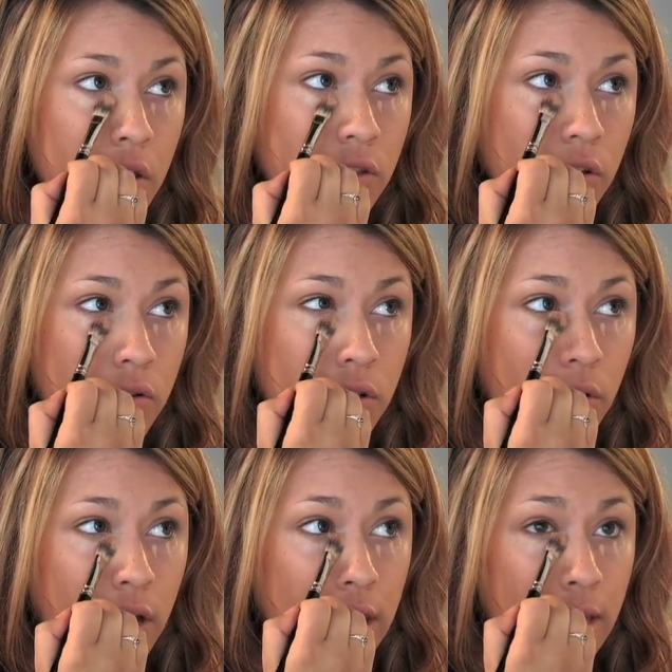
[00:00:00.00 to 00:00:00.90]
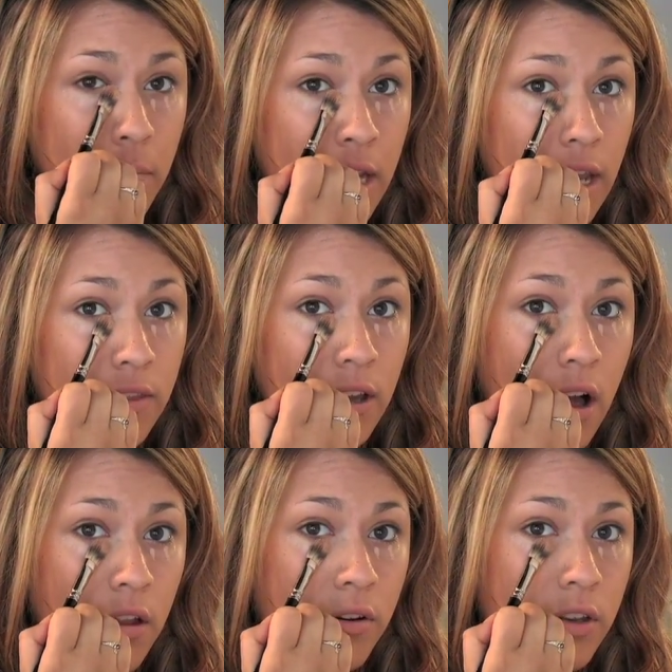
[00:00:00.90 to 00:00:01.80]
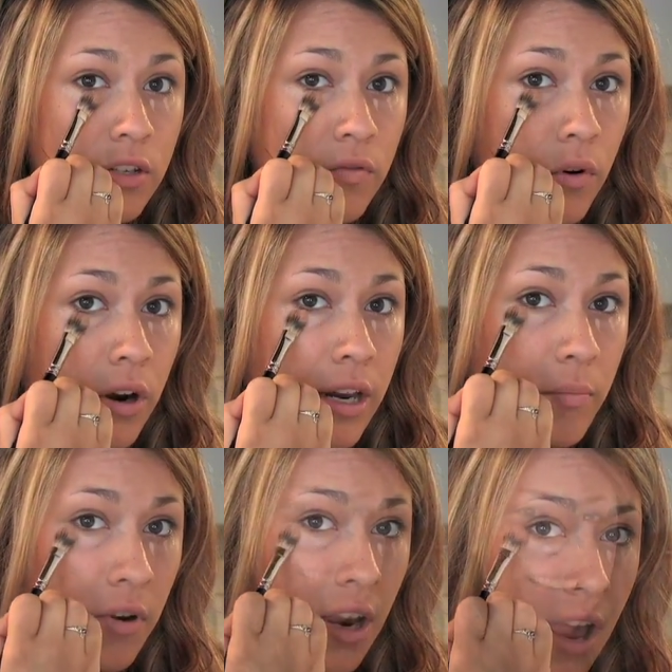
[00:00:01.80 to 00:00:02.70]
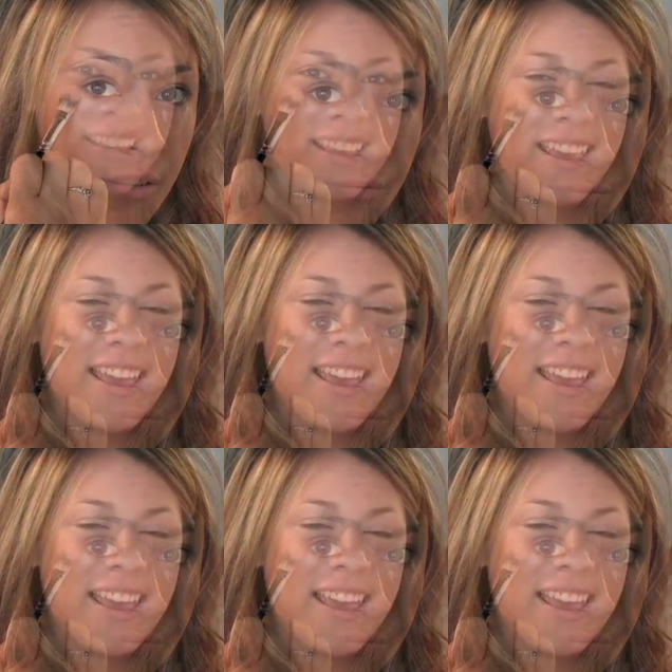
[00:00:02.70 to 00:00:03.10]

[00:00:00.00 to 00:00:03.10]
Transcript: so you don't eliminate the color that you've already put on.